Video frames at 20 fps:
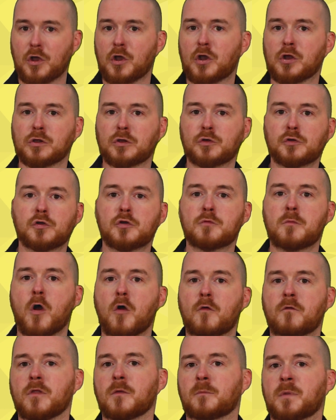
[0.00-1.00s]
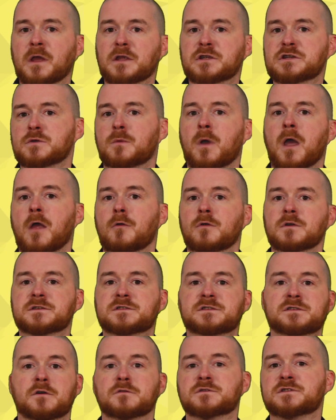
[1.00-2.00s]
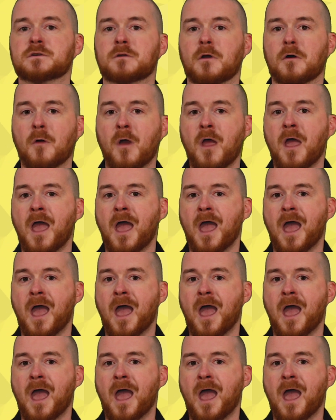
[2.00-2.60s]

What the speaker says: gloom over the picture, whereas Totoro